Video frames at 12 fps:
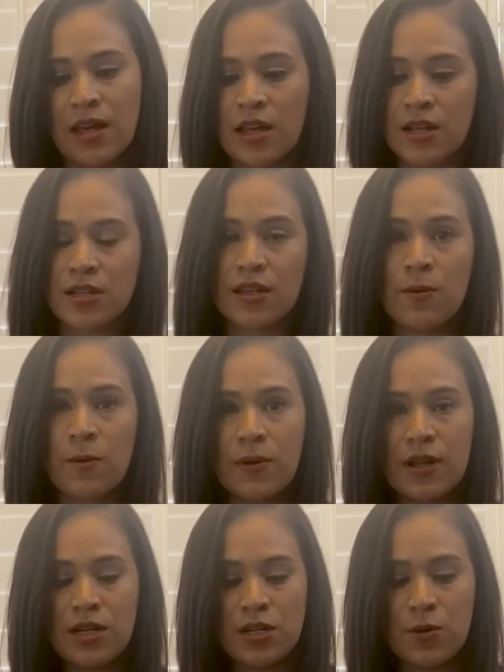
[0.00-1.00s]
So then what we're
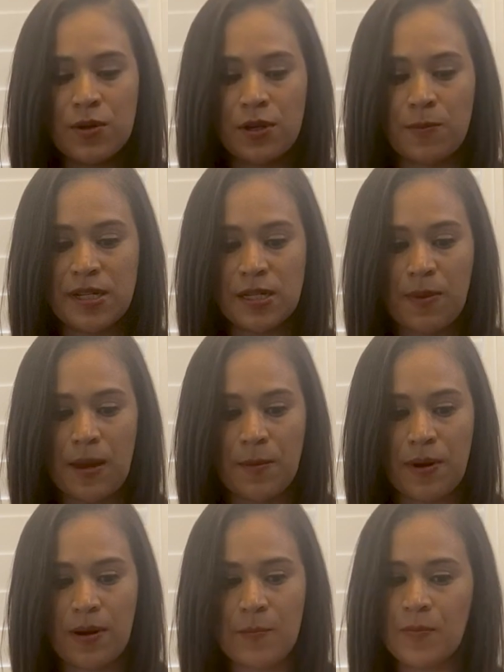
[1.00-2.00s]
going to do with our piece of
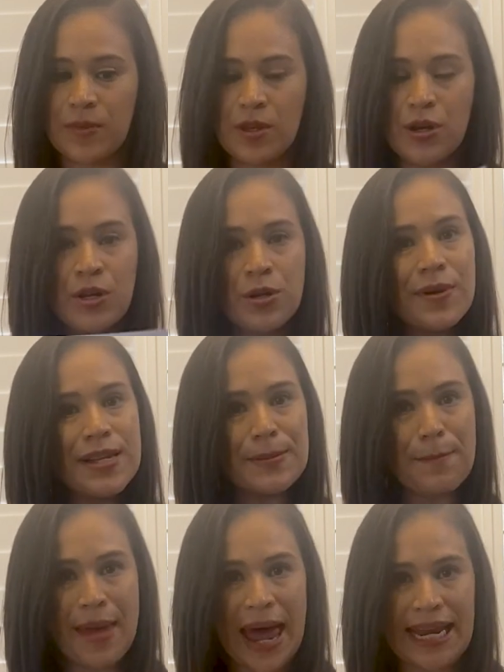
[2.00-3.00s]
paper, you can do as
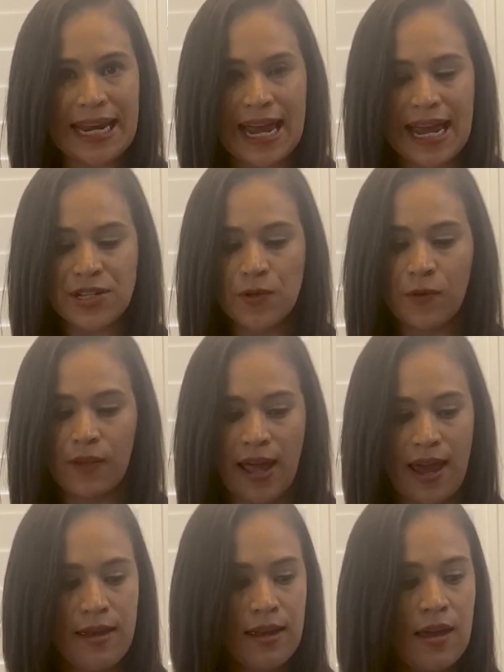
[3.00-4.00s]
many as you
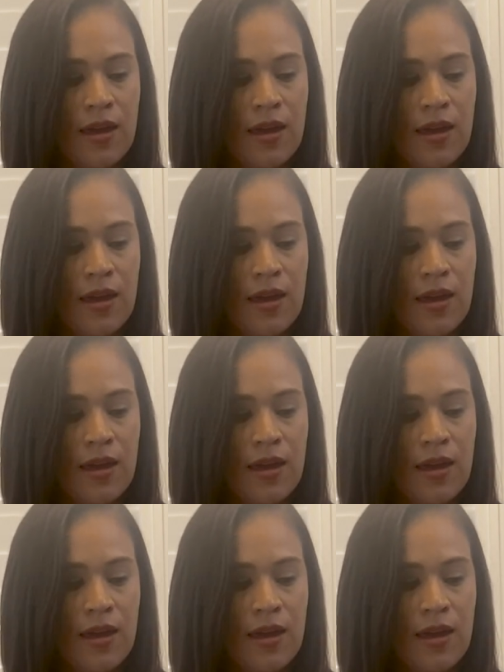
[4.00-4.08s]
like,